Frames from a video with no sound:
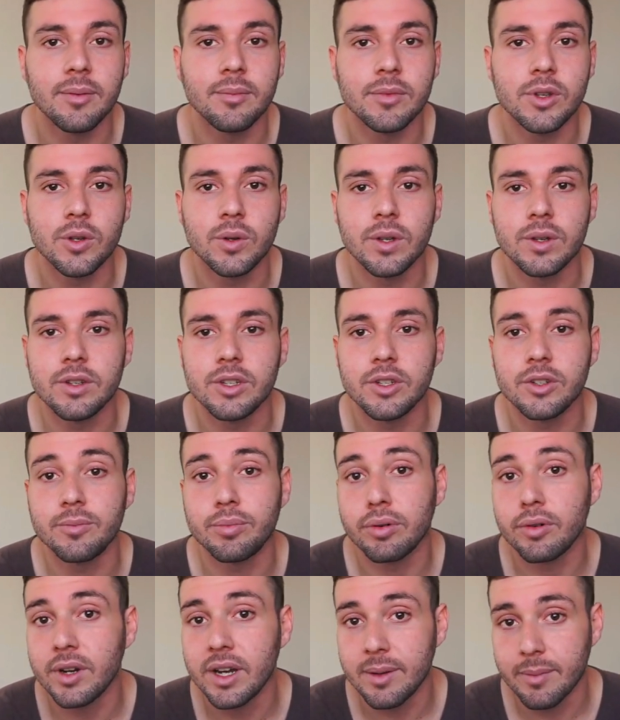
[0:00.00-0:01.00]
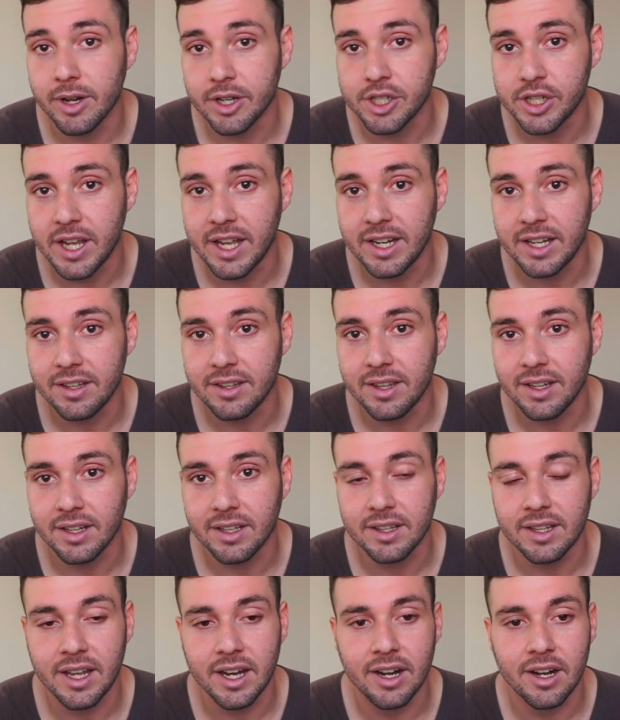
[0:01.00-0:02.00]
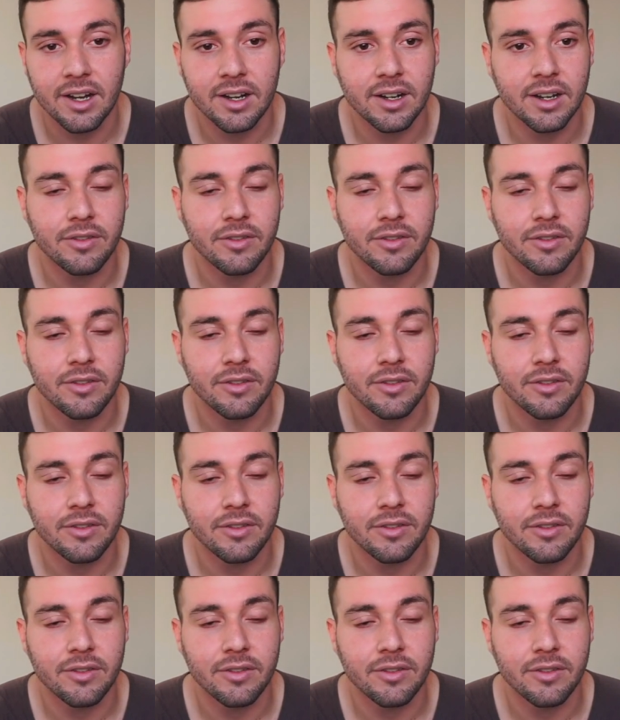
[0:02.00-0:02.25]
You can do pretty much anything in there.